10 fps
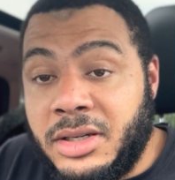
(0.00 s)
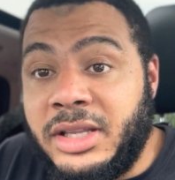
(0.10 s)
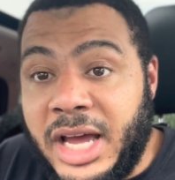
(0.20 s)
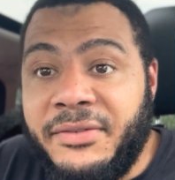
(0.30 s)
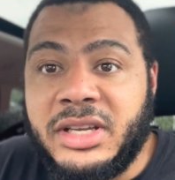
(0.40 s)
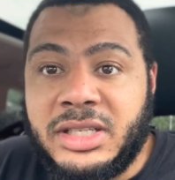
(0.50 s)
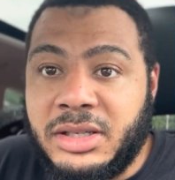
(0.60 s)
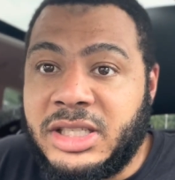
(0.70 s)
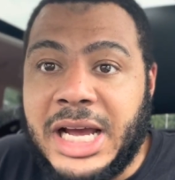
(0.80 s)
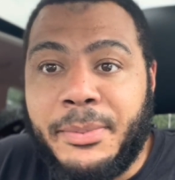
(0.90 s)
Definitely some
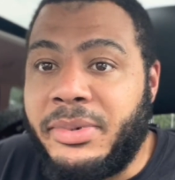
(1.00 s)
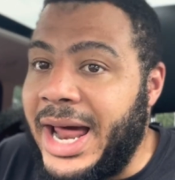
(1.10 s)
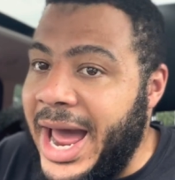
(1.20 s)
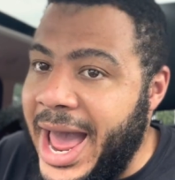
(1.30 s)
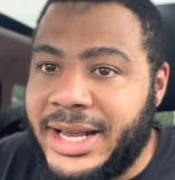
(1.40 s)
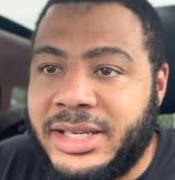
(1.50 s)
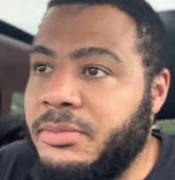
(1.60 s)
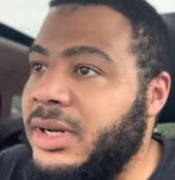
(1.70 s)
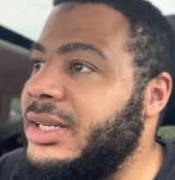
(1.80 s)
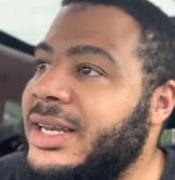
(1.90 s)
shopping action.
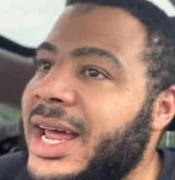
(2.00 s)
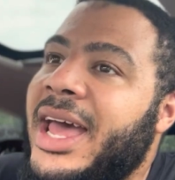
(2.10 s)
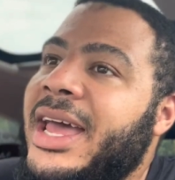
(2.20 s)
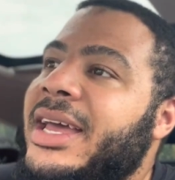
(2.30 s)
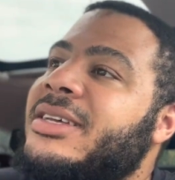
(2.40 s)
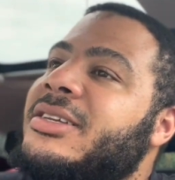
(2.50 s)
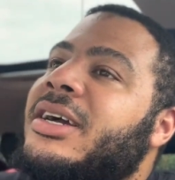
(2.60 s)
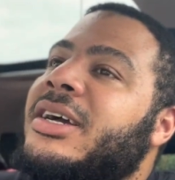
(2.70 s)
But today is a